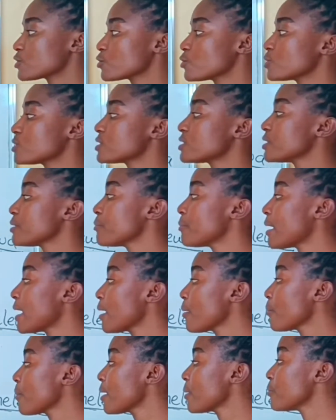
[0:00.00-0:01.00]
So
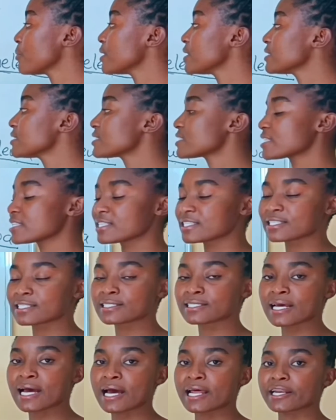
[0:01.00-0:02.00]
simama means
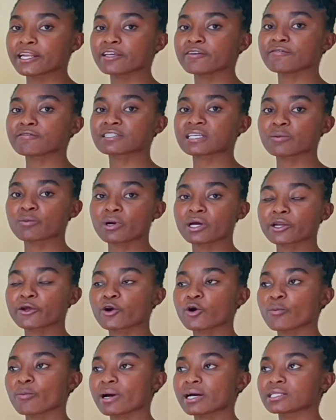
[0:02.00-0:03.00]
stand. If someone
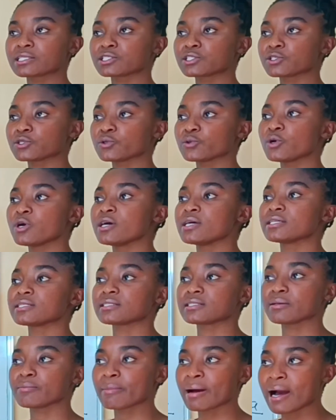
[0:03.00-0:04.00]
commands you,
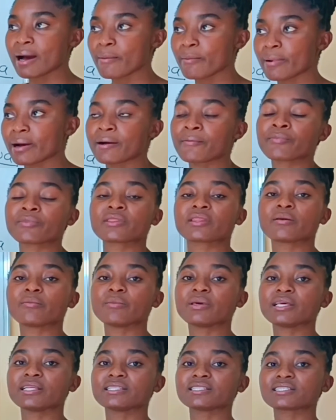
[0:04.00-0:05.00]
simama
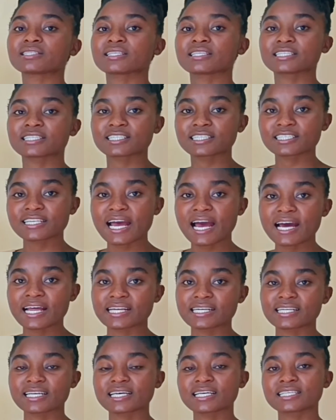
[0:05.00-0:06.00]
means
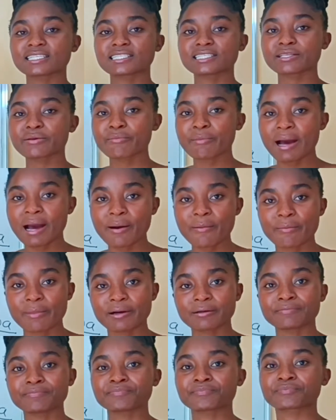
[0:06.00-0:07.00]
stand.
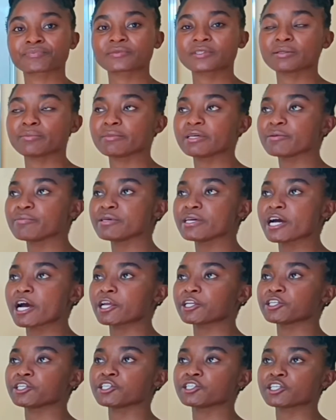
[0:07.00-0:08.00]
Simama. Maybe
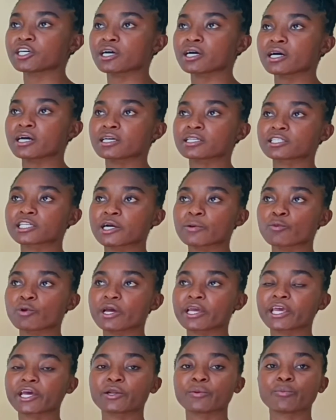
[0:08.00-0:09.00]
a teacher or
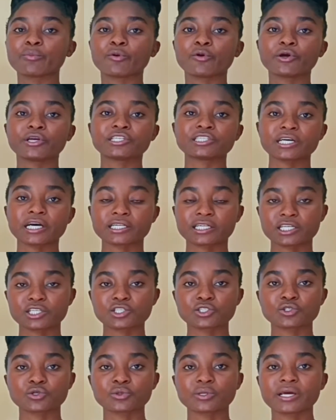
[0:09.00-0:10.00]
somewhere can point at a
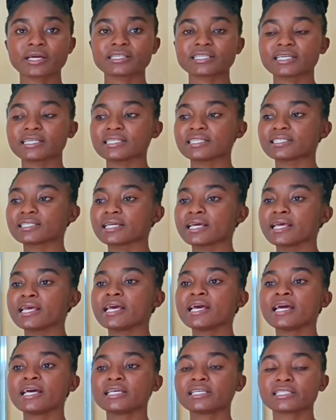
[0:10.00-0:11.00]
student and
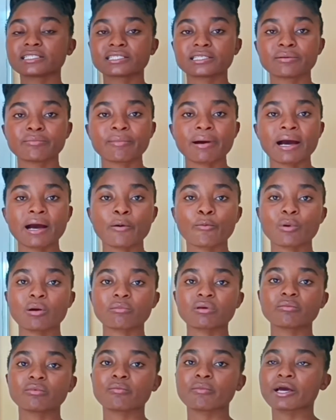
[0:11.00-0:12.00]
say, simama,
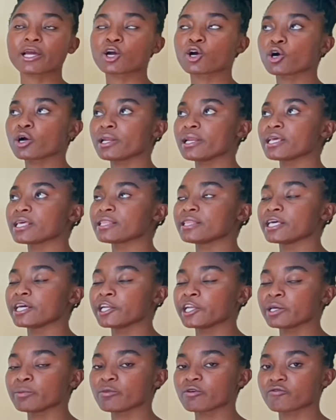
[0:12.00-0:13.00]
maybe by calling the
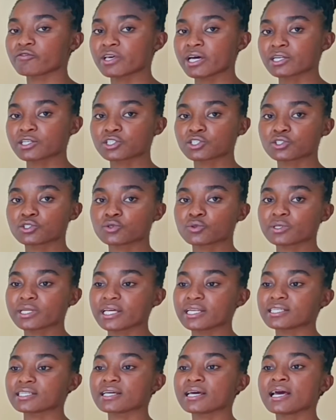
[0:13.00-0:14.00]
name of that
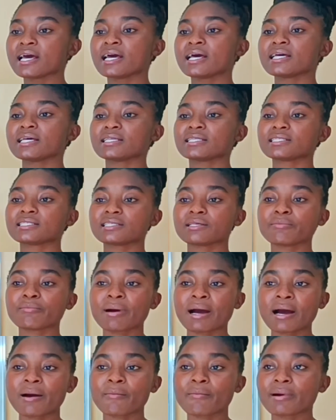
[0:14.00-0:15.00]
student.
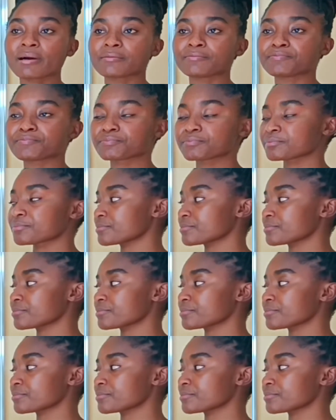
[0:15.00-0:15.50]
Simama.